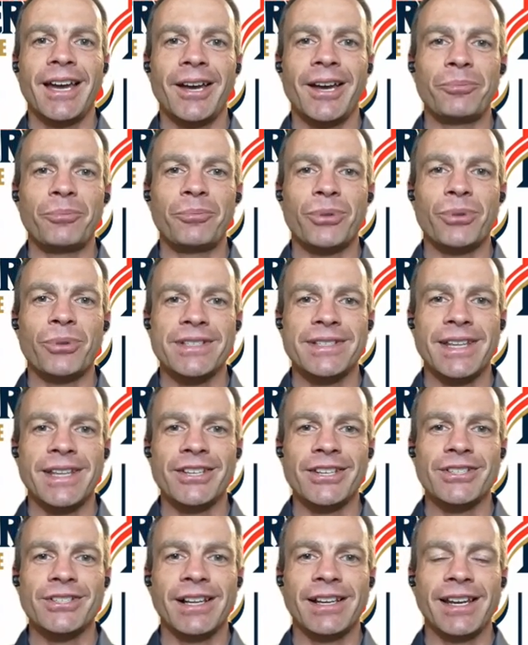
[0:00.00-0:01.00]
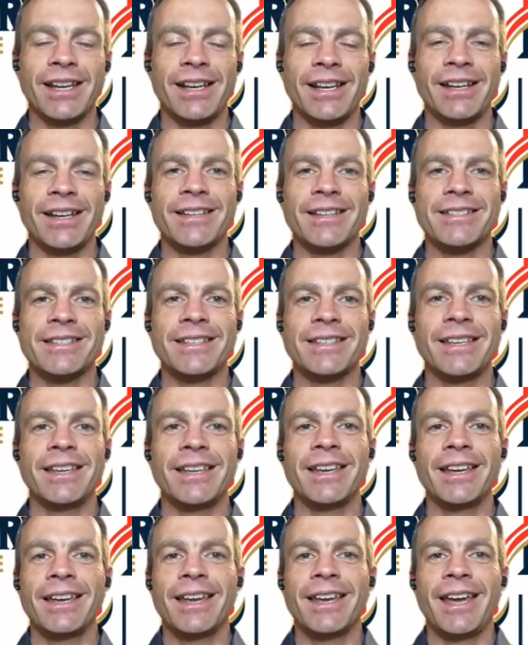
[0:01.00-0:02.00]
presidential
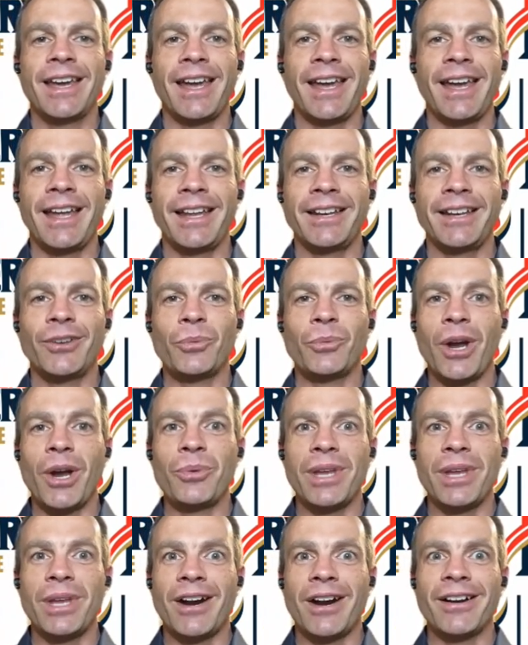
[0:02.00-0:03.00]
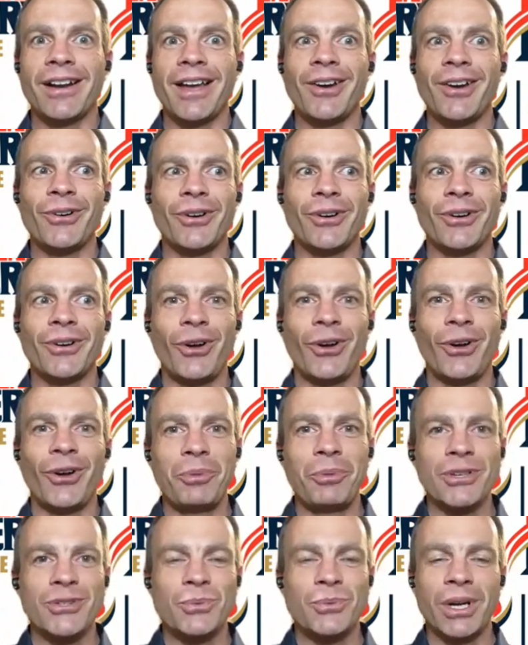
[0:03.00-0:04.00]
candidacy, and where we are now,
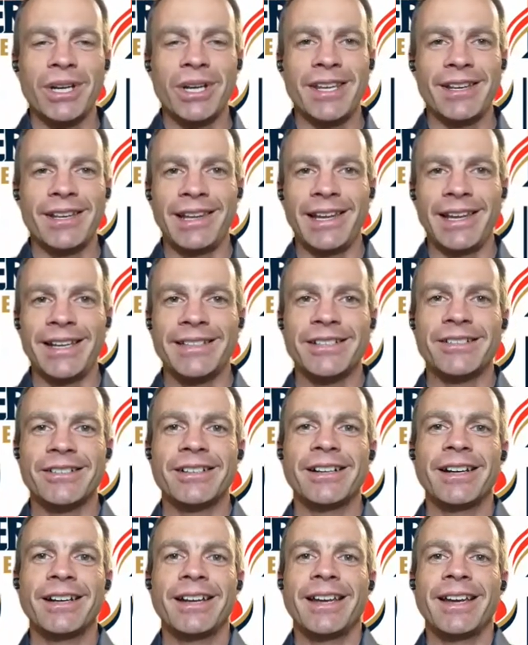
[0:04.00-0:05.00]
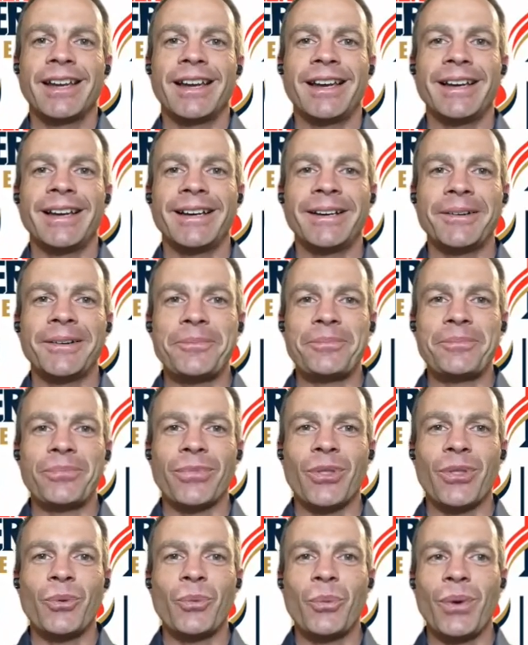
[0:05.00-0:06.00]
almost 1 year later,
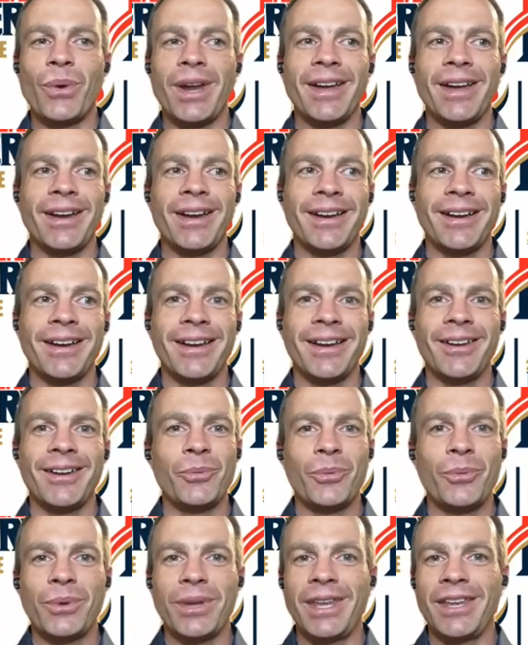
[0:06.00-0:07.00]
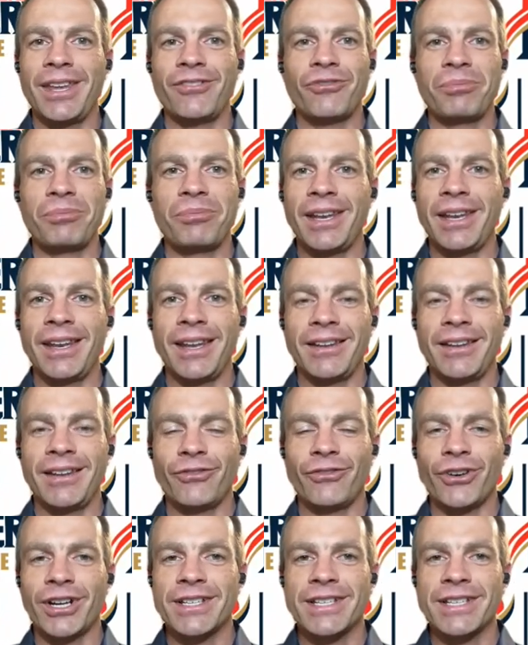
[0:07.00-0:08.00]
where we've
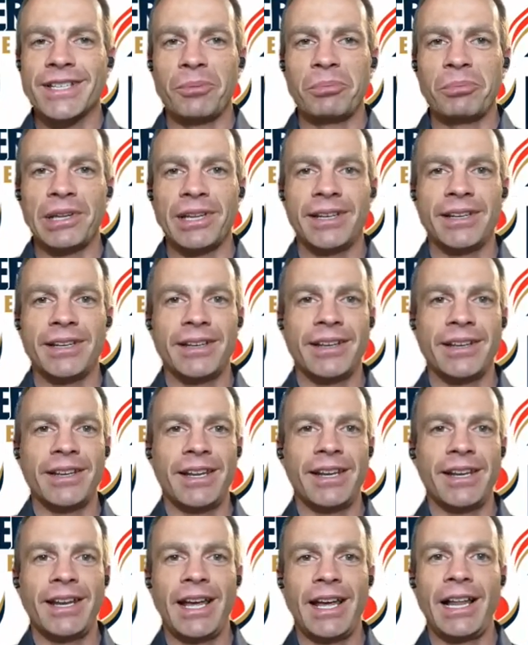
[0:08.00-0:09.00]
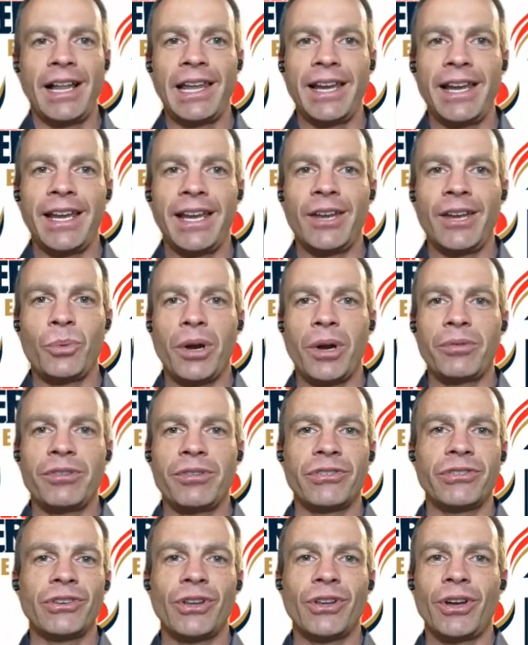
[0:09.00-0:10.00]
been, for example, in LA, where
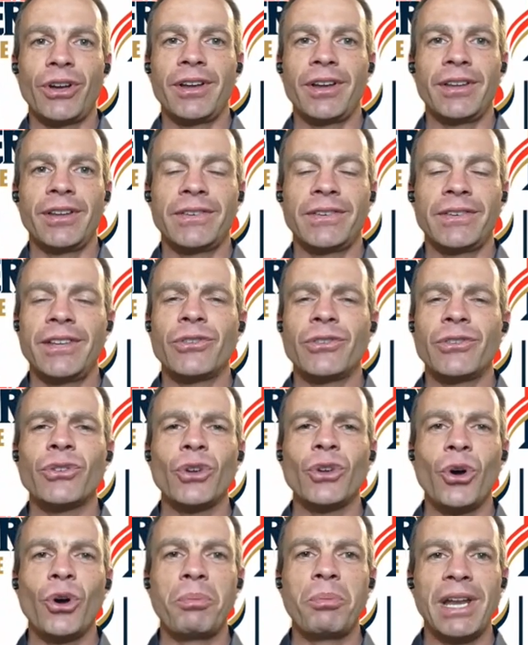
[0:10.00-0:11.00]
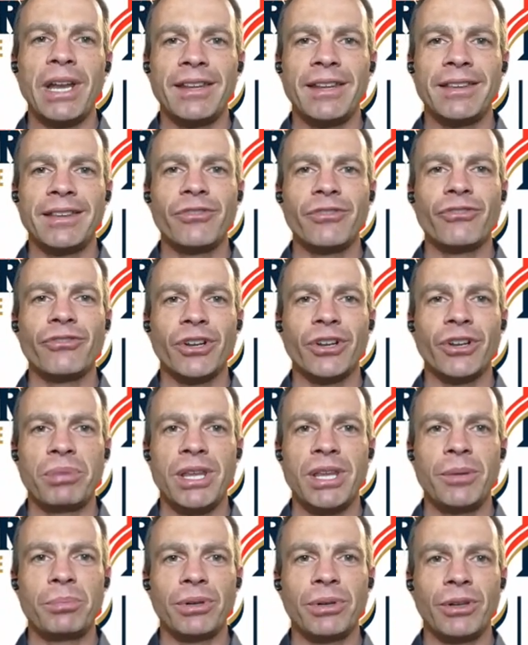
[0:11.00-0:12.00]
we've seen so many
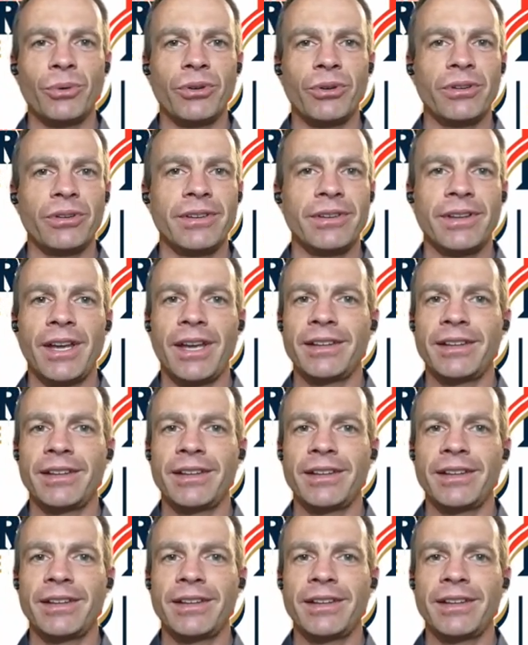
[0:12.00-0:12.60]
different people.